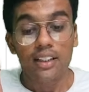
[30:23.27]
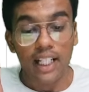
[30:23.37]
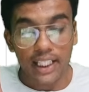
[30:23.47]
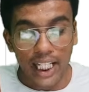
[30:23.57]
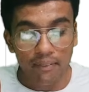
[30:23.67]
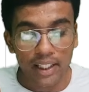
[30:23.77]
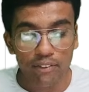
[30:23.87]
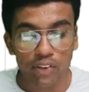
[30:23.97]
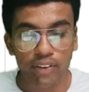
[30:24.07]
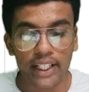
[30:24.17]
A timeline
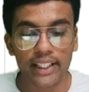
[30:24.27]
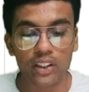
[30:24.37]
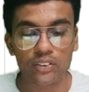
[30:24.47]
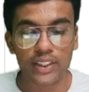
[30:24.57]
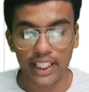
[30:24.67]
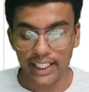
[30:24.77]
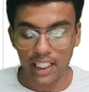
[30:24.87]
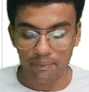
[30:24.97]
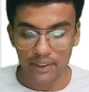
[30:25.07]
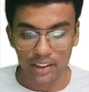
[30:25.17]
for filing of
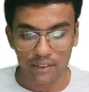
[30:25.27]
CIRP.